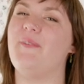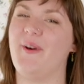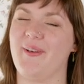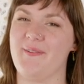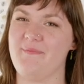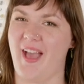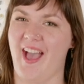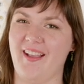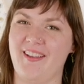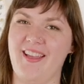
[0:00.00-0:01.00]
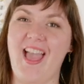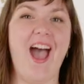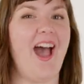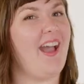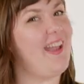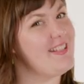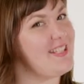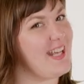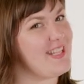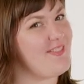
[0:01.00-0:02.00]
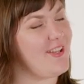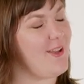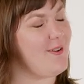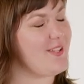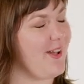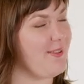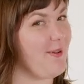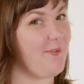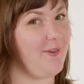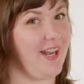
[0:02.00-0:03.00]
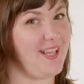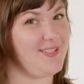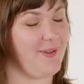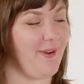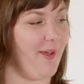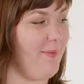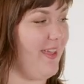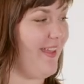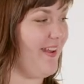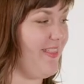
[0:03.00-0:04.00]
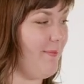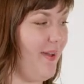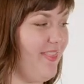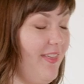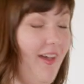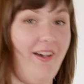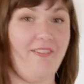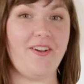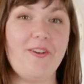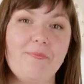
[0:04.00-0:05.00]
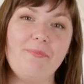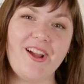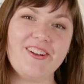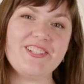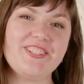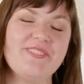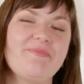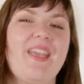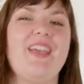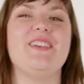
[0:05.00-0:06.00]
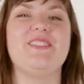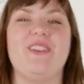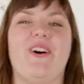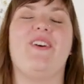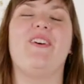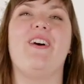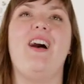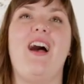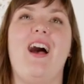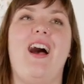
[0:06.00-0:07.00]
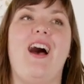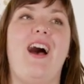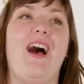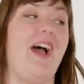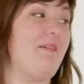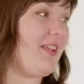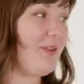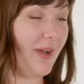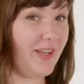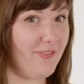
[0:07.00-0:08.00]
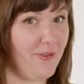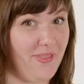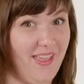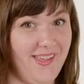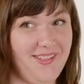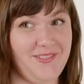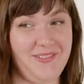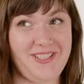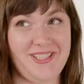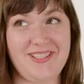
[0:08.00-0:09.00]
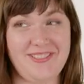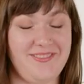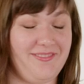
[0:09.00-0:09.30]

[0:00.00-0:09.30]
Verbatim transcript: Welcome back. Today's video is all about what I sewed up in the month of March. So I made quite a few things, which is